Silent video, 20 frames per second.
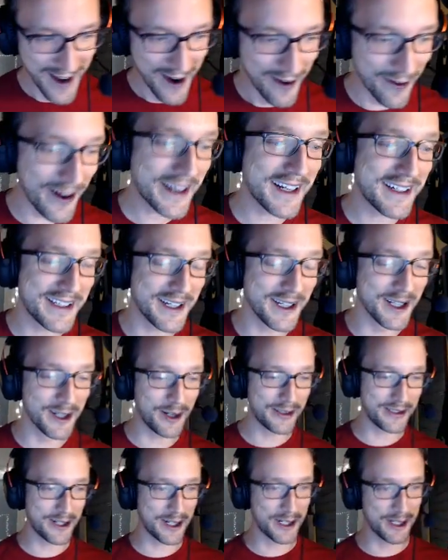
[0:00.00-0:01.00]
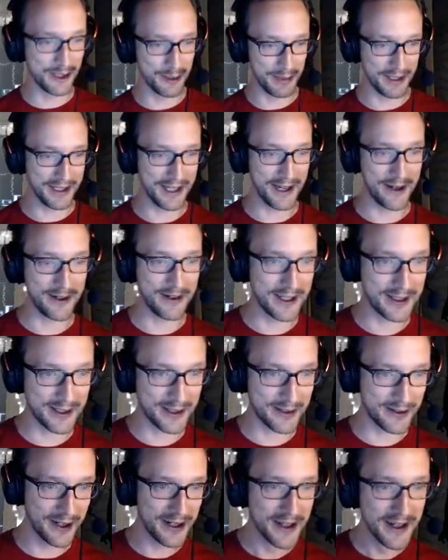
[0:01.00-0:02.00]
Well, I can talk a little bit louder. That's
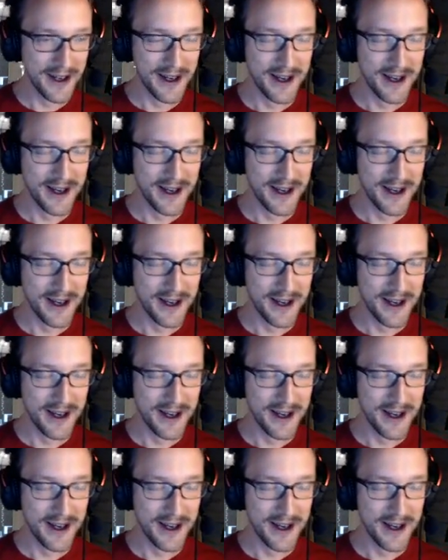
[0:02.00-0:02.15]
all right.